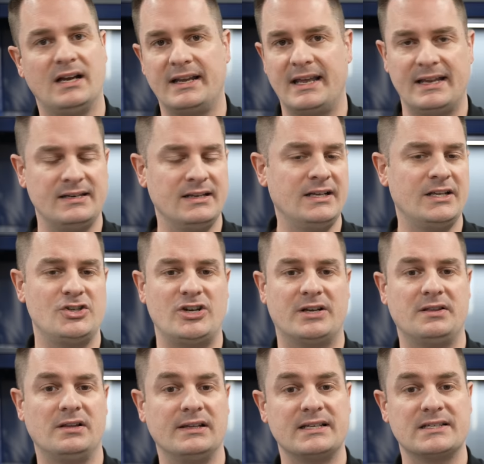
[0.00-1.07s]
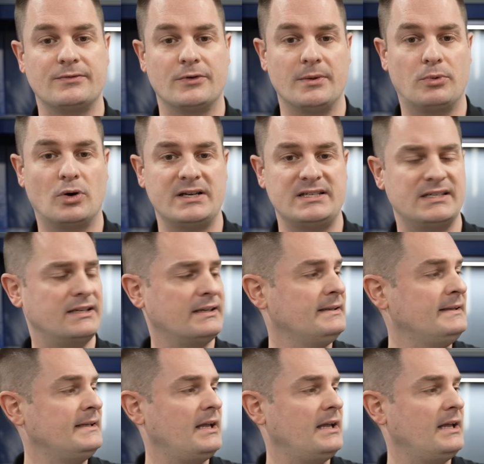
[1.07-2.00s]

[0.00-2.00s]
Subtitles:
Again, check the links for the pricing.